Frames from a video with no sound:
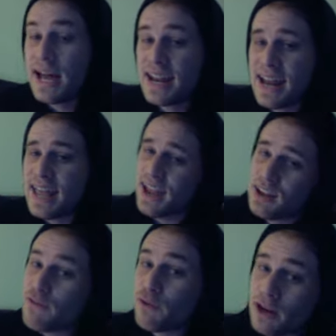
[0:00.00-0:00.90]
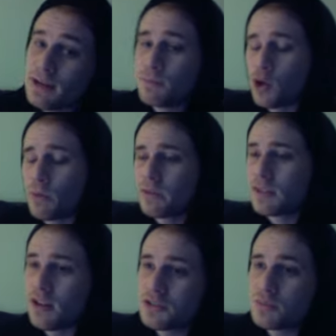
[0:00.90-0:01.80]
And at any fucking moment,
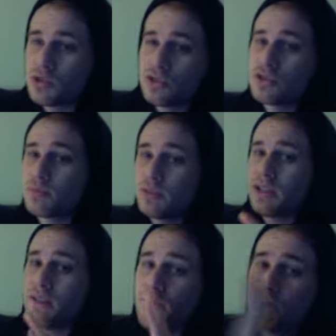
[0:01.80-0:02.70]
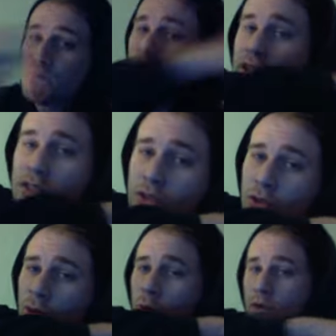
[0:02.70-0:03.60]
the customer will just be like, "Fuck
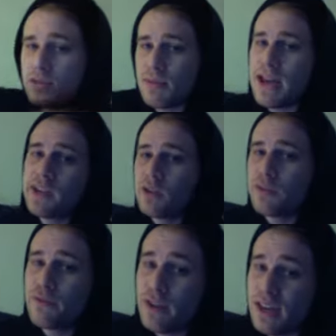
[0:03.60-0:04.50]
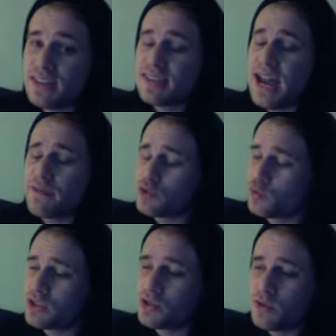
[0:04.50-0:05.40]
you," and smack you in the face. After
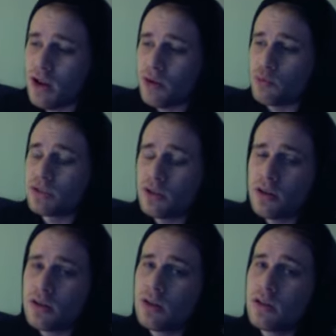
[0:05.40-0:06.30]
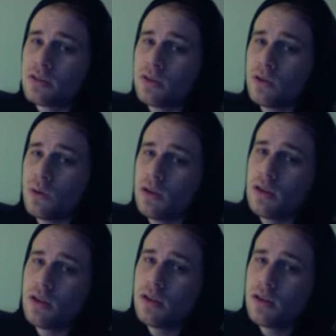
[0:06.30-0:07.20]
which you got to return to
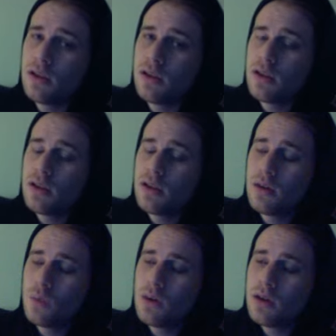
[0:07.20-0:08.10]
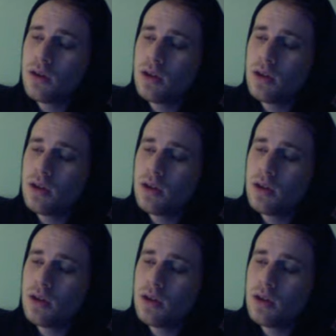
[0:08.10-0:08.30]
what